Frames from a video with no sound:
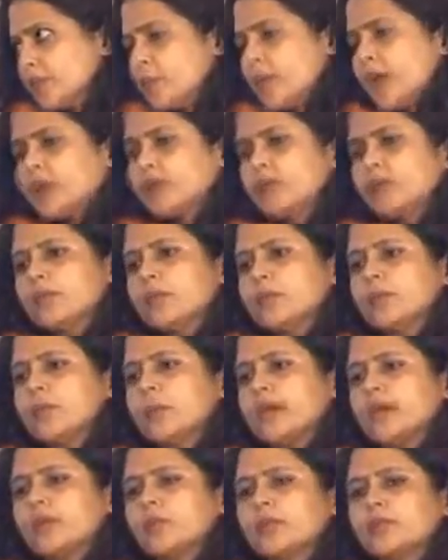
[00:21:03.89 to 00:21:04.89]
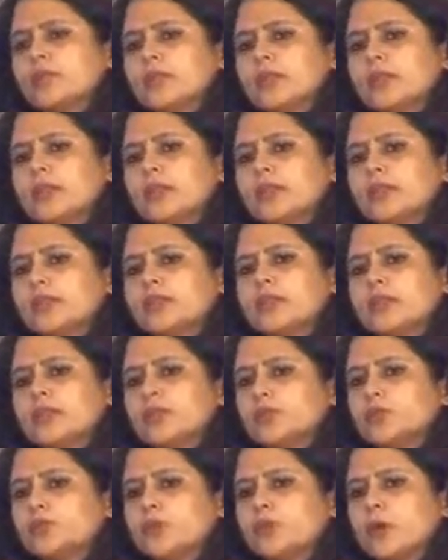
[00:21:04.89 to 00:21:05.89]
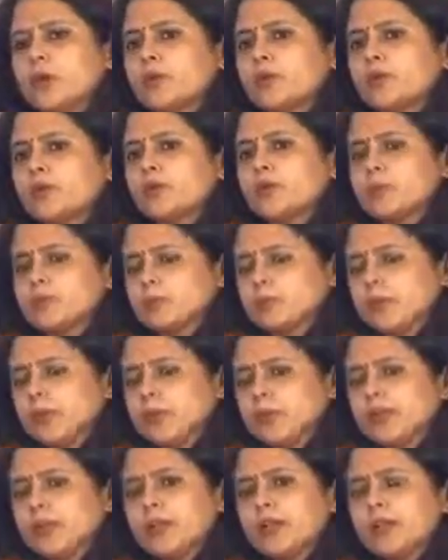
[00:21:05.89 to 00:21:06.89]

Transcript: but I don't think I would think that there's a huge amount of mismatch.